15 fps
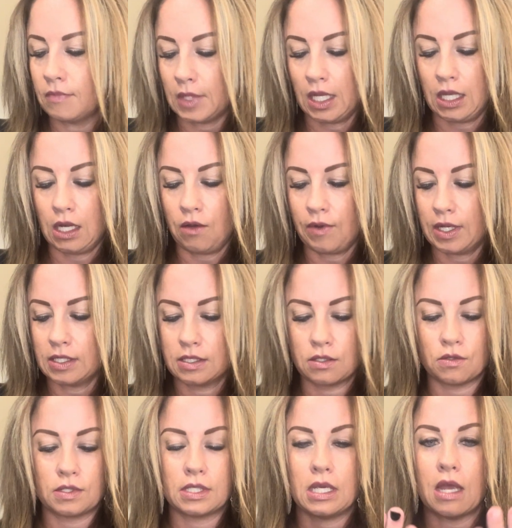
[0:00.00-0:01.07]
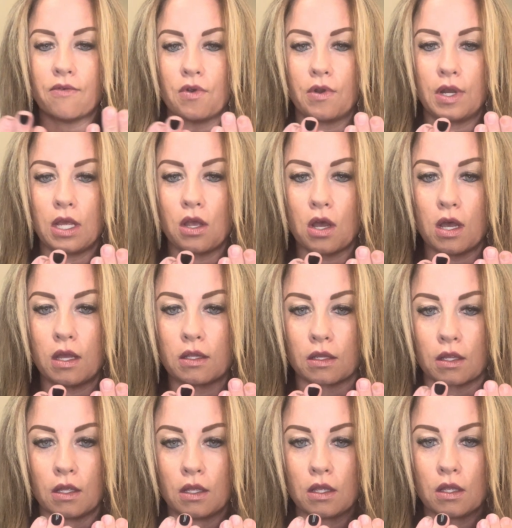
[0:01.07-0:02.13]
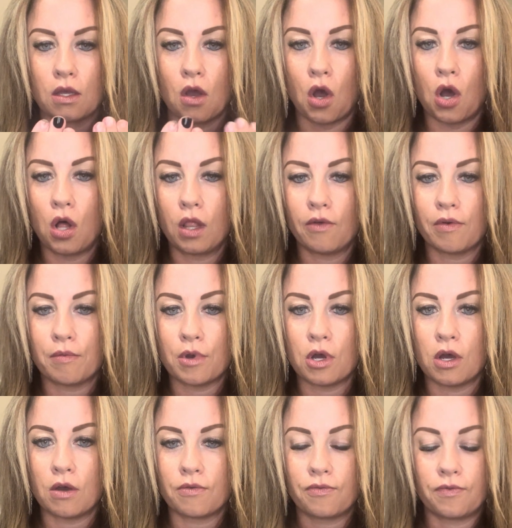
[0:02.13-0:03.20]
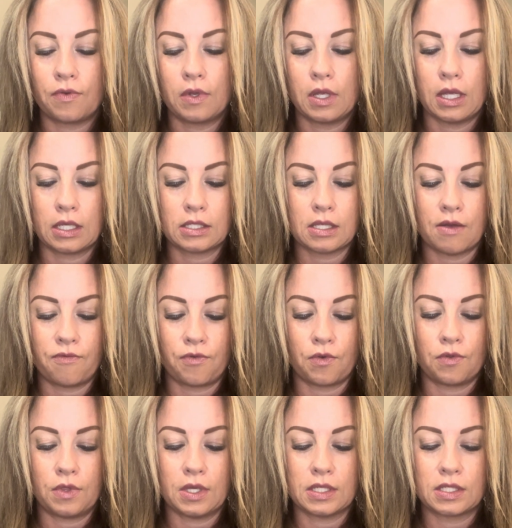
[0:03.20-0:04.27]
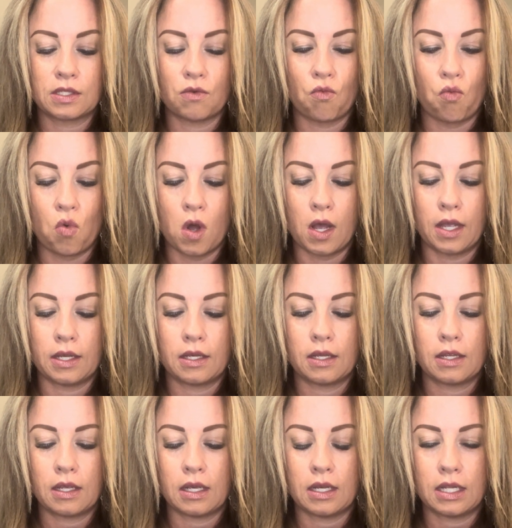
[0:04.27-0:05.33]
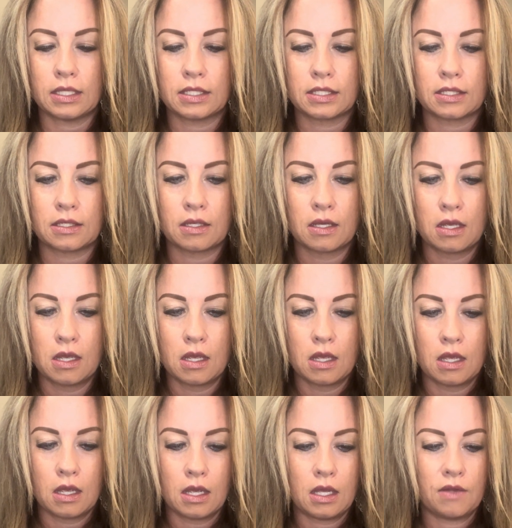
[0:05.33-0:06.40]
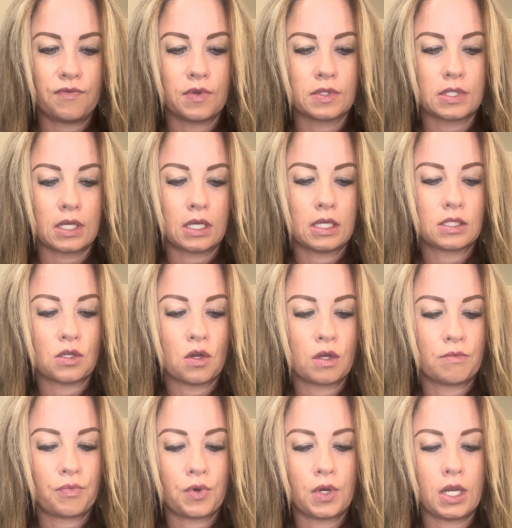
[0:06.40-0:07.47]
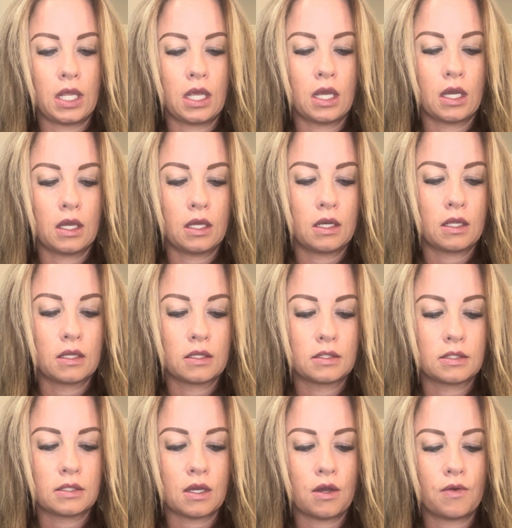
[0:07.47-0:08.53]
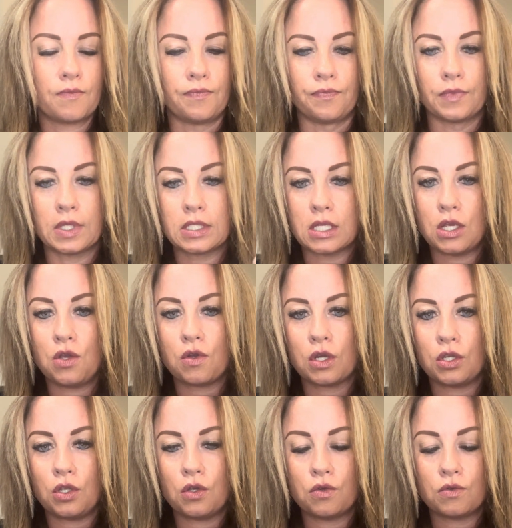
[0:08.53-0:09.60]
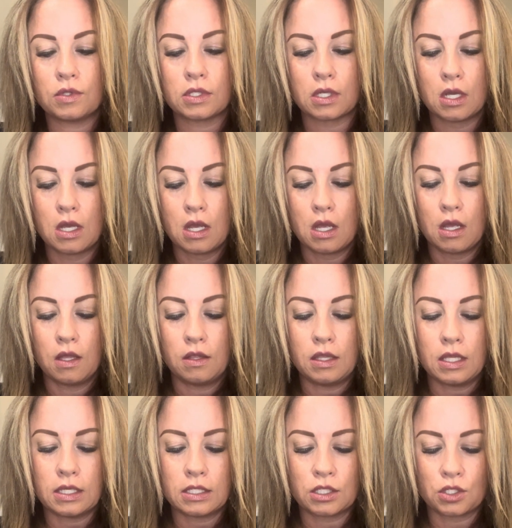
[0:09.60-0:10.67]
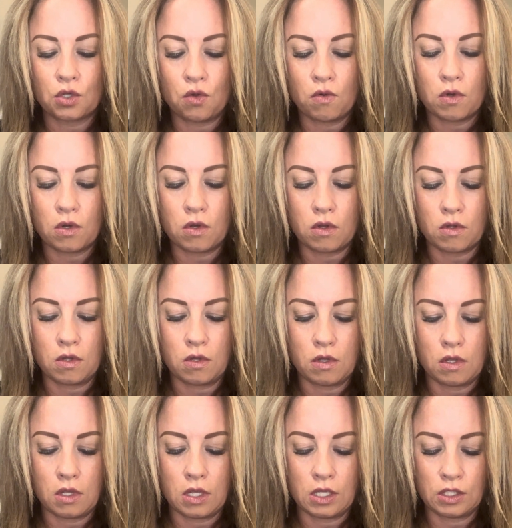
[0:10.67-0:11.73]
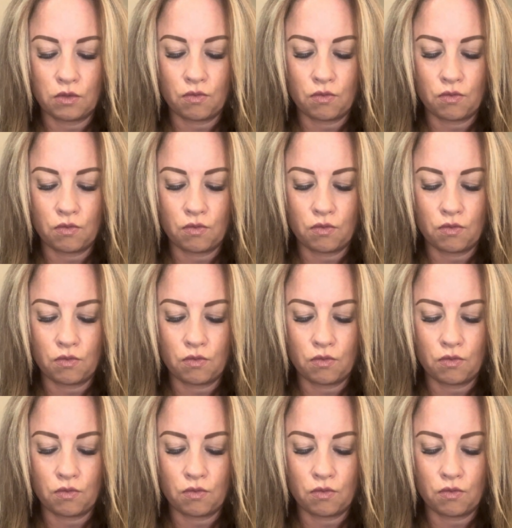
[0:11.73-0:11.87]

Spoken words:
anyways, so see, I've already got all of them off except for this one, and it feels like it's on pretty good. So they say you can use this tool as